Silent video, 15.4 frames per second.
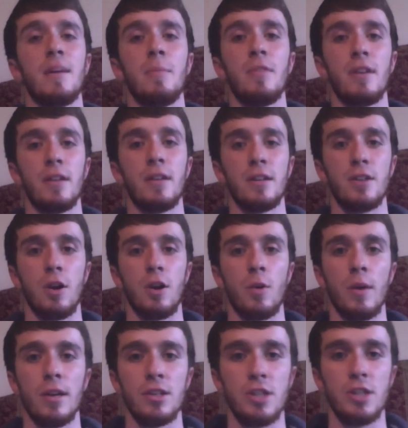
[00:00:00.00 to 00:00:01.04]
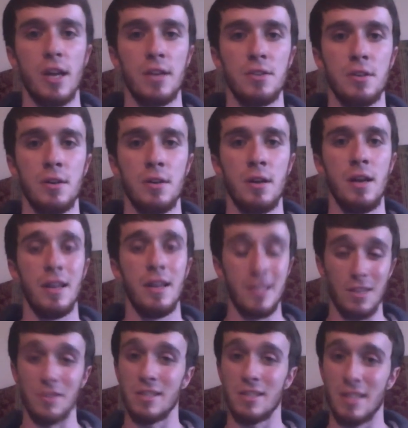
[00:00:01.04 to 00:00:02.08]
thing like Dark Red Enchanter. He
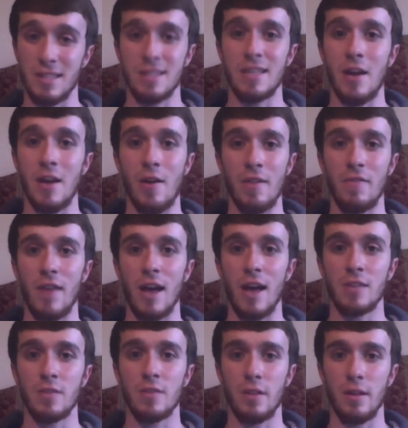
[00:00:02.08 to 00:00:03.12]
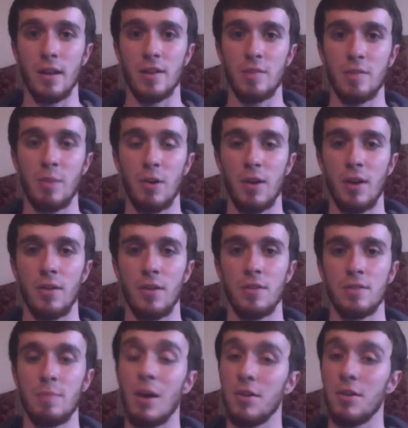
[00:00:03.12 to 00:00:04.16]
starts to get scary fast with a lot of
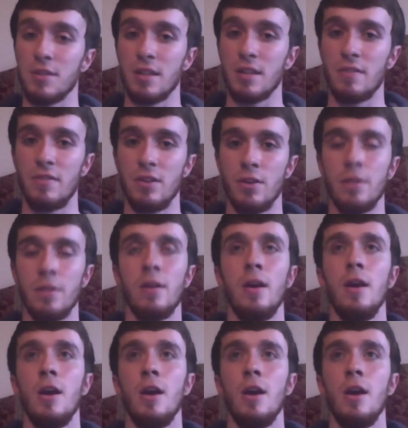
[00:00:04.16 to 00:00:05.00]
spells on the field,